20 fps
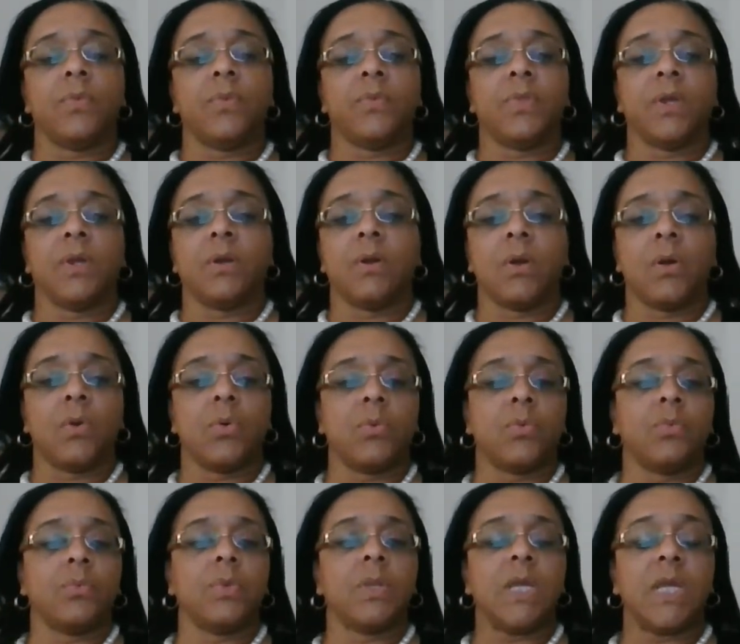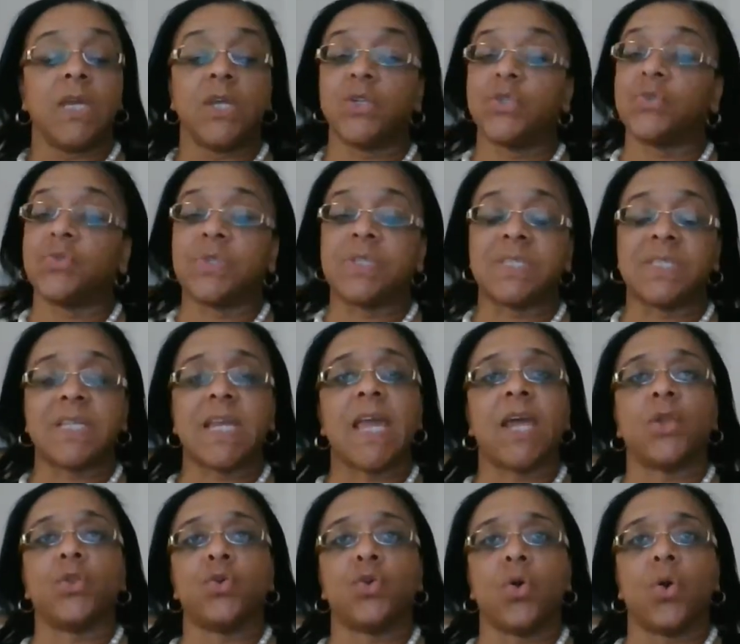their own interests
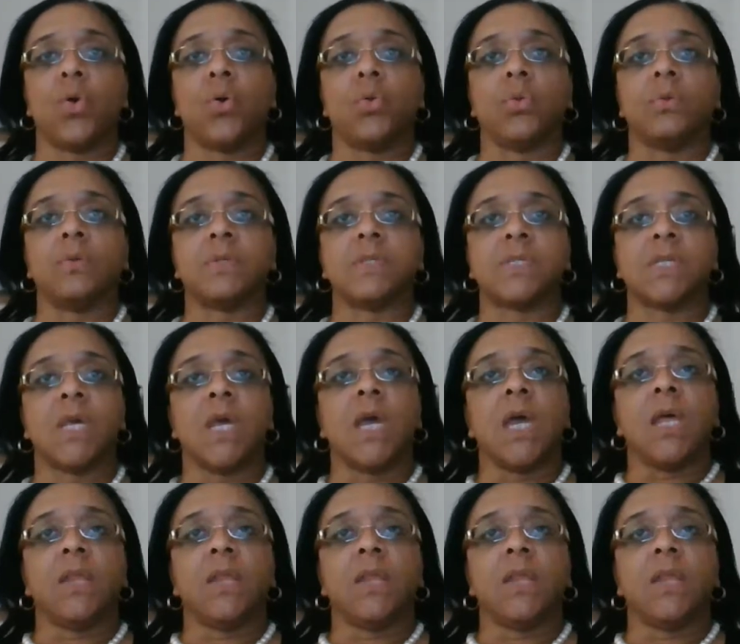and goals.